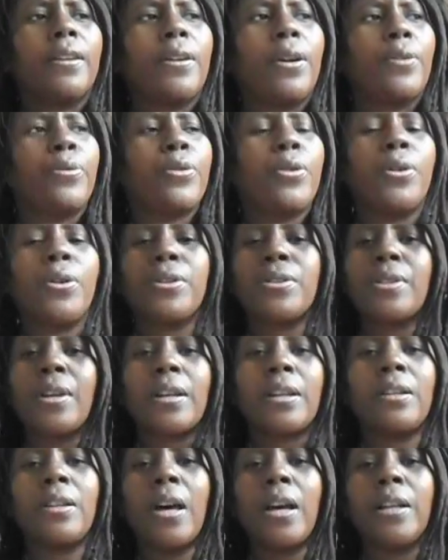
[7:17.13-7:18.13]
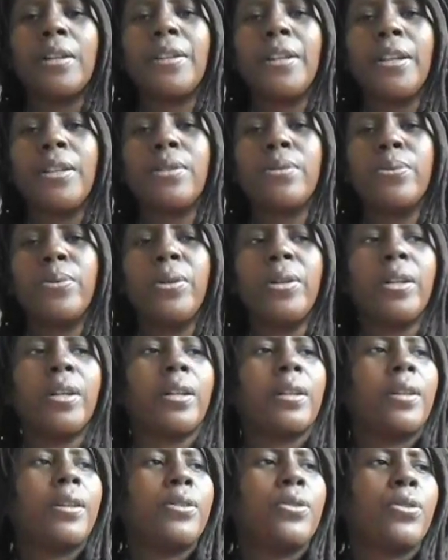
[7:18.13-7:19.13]
of course, like a lot of kids would,
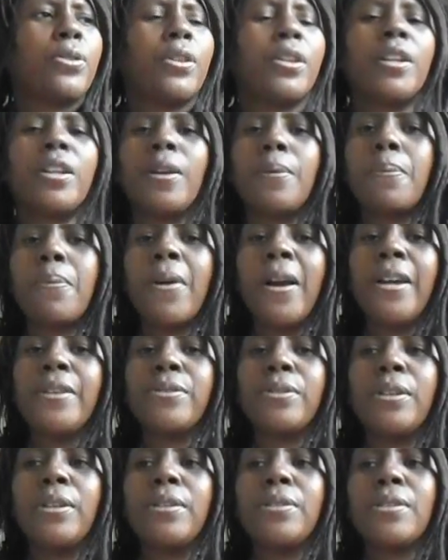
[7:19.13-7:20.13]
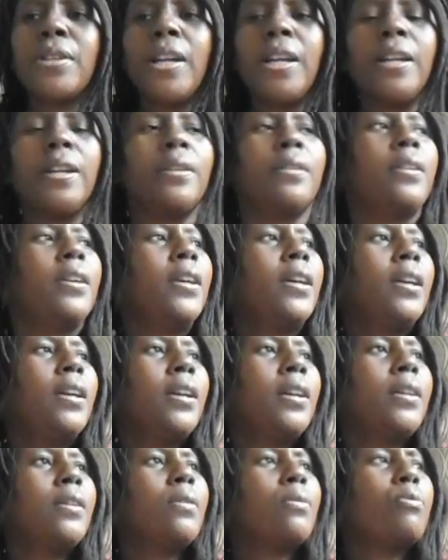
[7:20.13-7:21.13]
because you're going to get presents. And
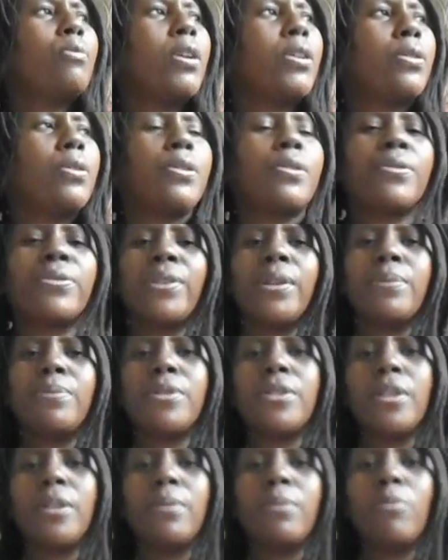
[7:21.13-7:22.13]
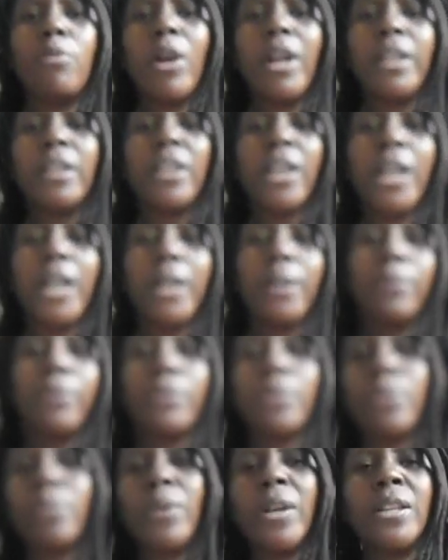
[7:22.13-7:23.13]
whether it's from some white guy
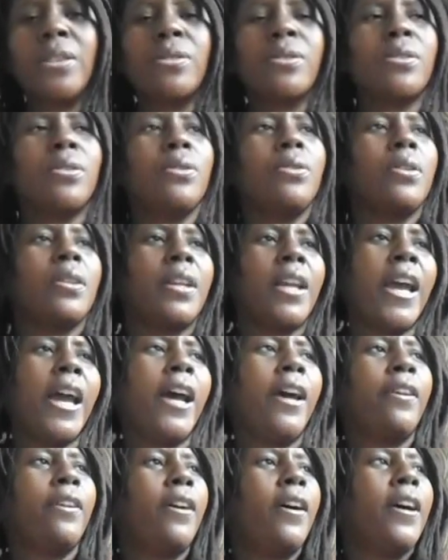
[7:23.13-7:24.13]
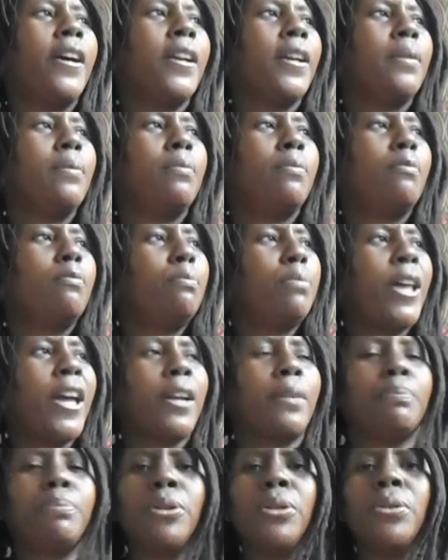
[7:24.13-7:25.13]
with a red suit and hat on and
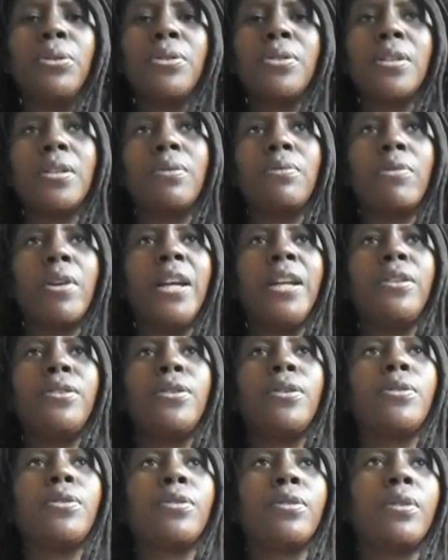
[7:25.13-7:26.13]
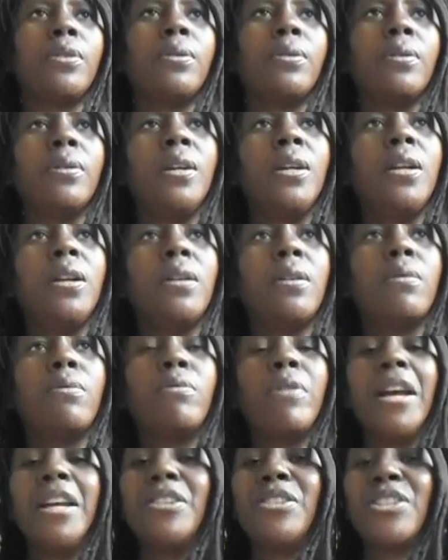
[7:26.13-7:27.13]
black boots and reindeer with a
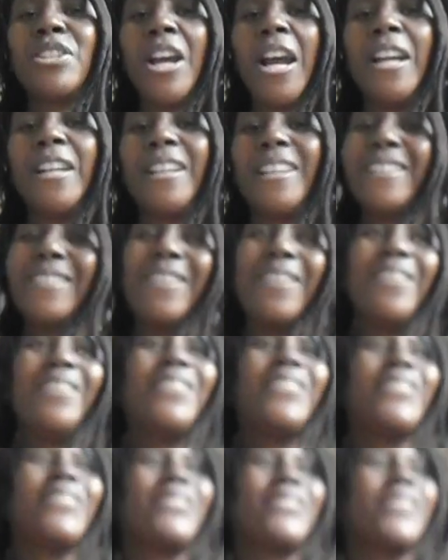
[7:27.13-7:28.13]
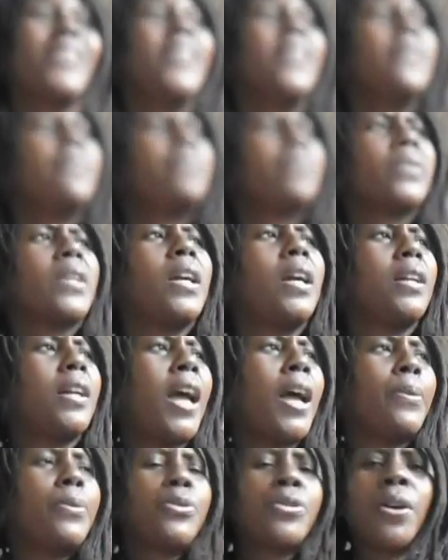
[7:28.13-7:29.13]
red shining nose,
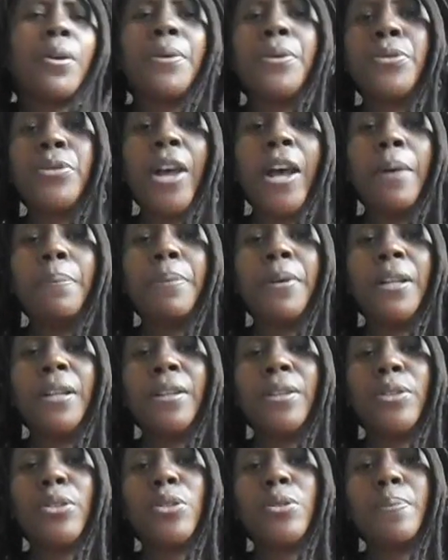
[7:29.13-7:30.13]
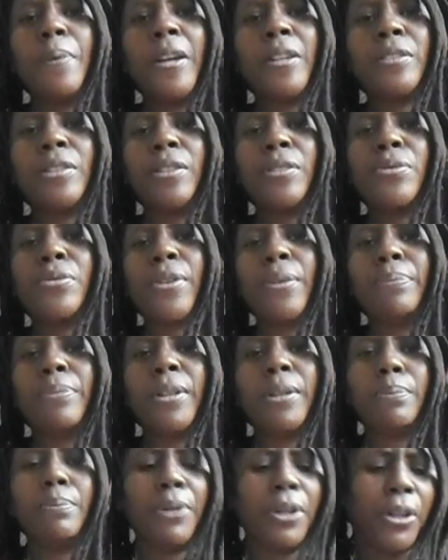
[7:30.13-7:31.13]
I was always happy and expecting
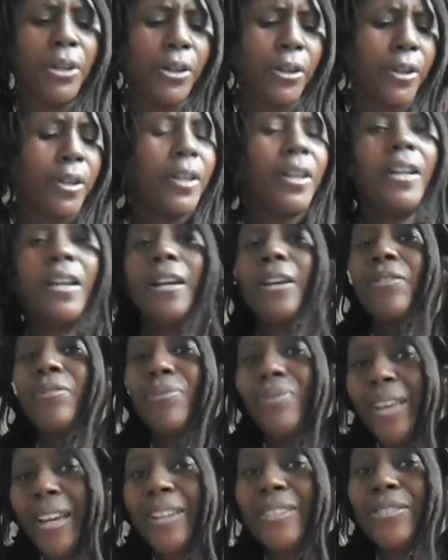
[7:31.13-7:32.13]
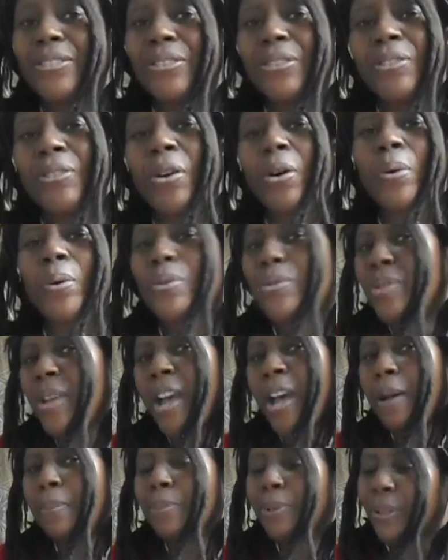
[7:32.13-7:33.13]
something big. That didn't always
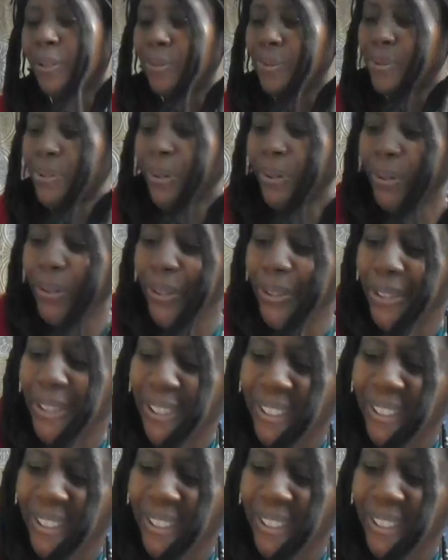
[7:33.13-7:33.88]
happen, so.